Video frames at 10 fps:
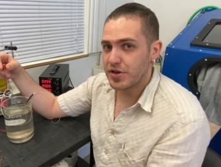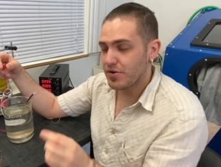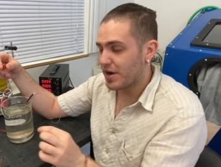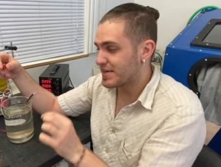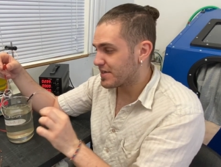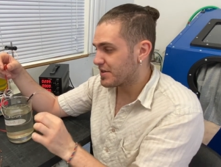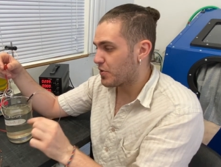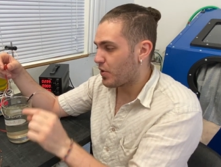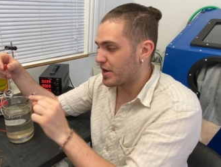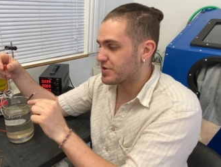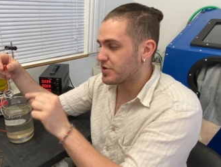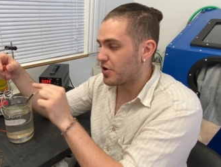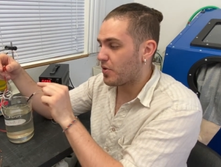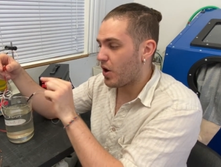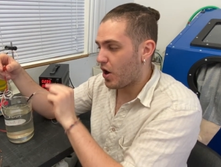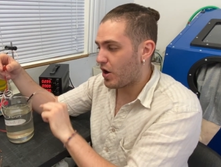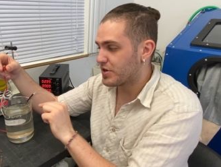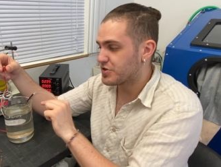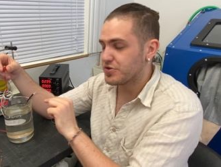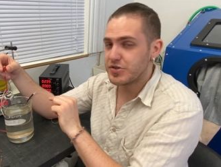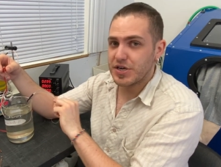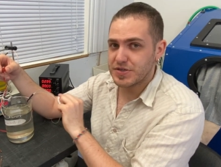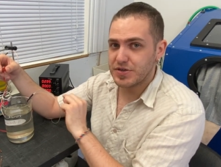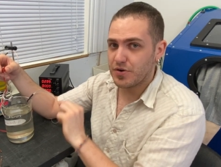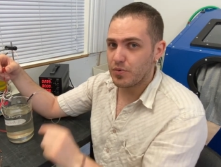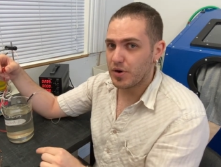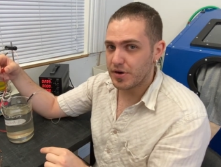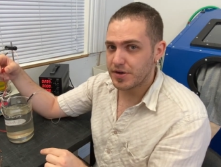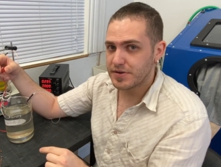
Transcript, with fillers: You ideally want it to go onto just your work.